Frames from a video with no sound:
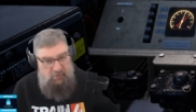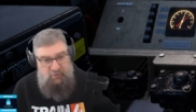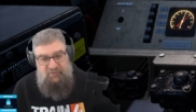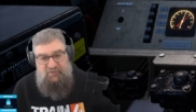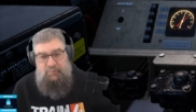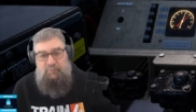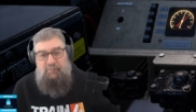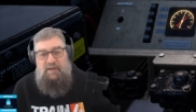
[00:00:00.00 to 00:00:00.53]
I
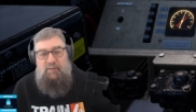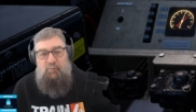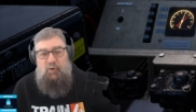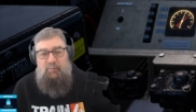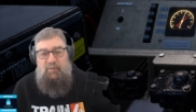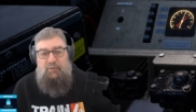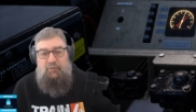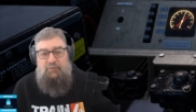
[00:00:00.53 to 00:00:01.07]
should be ringing
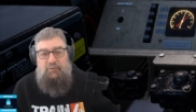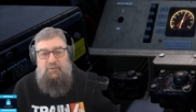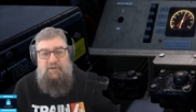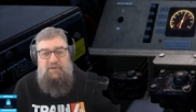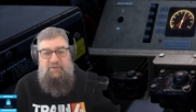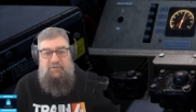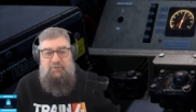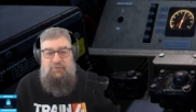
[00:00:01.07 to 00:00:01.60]
my bell through
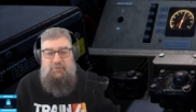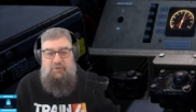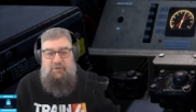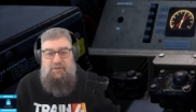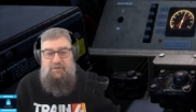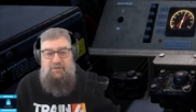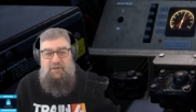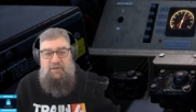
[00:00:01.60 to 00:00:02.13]
here, shouldn't
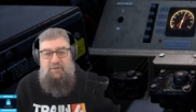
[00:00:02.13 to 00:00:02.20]
I?